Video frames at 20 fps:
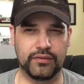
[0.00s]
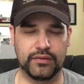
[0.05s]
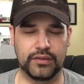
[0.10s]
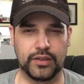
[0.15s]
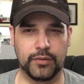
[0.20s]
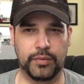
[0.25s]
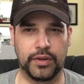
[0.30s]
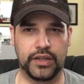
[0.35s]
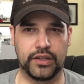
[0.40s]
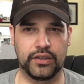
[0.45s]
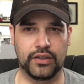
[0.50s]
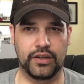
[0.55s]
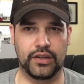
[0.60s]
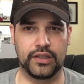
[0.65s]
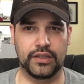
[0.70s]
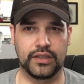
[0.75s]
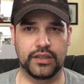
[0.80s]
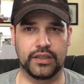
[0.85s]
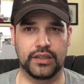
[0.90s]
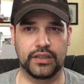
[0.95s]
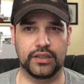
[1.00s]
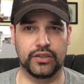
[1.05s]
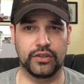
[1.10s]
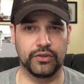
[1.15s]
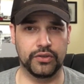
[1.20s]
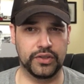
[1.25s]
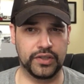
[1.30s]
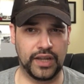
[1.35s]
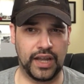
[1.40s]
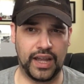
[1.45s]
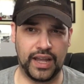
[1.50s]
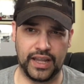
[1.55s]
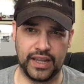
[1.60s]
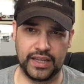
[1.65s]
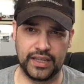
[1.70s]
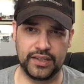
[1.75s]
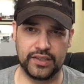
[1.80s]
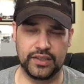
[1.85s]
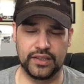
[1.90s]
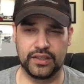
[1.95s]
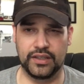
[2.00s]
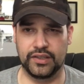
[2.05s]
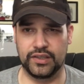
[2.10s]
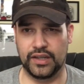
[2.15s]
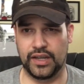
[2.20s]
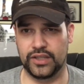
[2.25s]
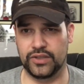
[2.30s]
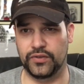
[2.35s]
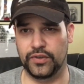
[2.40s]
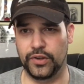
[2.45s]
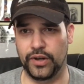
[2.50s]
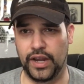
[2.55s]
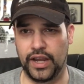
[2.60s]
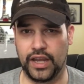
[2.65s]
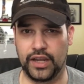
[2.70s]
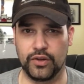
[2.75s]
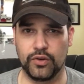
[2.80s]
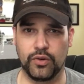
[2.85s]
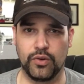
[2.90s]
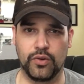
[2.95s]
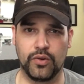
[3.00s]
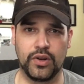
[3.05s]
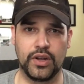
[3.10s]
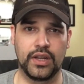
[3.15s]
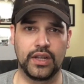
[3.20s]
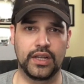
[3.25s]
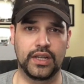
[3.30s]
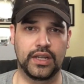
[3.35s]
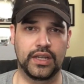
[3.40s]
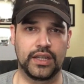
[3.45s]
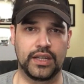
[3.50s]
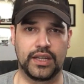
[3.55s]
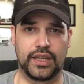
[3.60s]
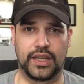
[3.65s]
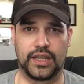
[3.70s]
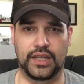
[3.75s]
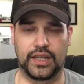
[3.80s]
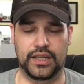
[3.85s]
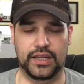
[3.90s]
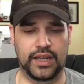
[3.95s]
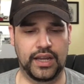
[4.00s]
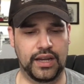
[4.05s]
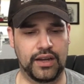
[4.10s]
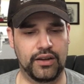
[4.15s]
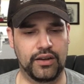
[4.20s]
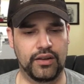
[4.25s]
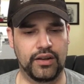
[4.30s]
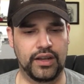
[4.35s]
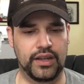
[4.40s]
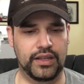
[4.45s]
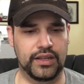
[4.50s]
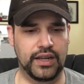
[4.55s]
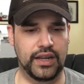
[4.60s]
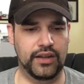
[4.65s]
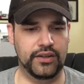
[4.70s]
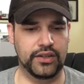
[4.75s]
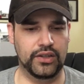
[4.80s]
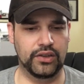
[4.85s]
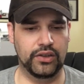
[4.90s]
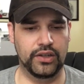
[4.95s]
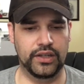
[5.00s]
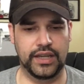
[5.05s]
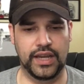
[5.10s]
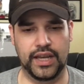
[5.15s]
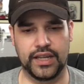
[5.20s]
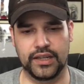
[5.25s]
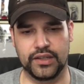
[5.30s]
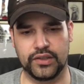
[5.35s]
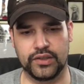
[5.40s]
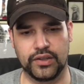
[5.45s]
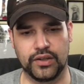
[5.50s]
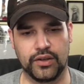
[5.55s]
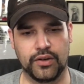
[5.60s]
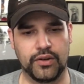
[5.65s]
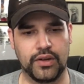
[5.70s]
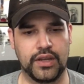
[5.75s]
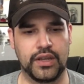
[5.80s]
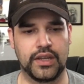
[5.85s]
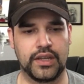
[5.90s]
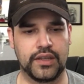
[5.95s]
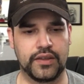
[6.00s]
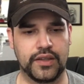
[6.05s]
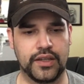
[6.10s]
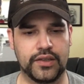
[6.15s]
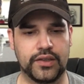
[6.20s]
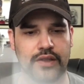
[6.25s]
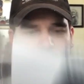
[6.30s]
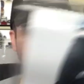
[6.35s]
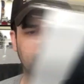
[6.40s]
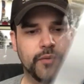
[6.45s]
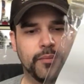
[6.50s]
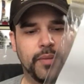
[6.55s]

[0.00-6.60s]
depending on your size and the size of your ankle and how you look at it. So this is the